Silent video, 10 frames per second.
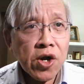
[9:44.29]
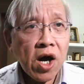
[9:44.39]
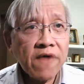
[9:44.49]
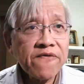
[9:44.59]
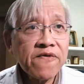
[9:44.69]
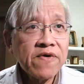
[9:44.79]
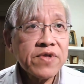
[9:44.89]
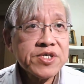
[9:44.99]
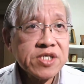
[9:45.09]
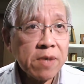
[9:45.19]
off the
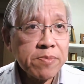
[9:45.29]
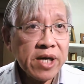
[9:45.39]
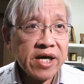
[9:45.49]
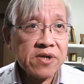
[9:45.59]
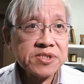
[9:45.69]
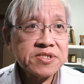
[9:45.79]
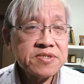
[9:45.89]
subtitles.